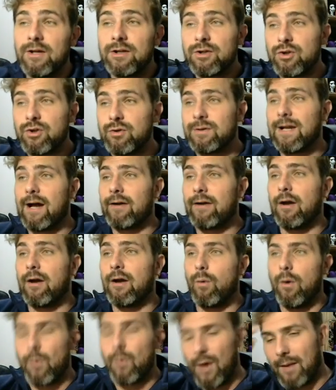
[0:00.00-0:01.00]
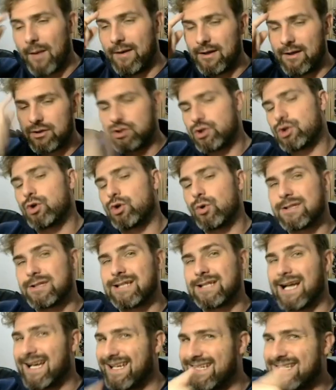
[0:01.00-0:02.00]
You now know, well, wait a minute, Short
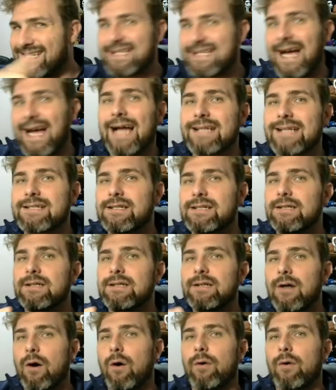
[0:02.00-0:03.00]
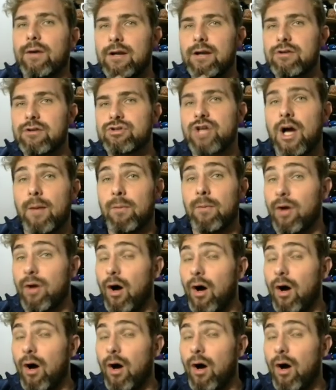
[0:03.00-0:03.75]
Stag is sat on an enchantment.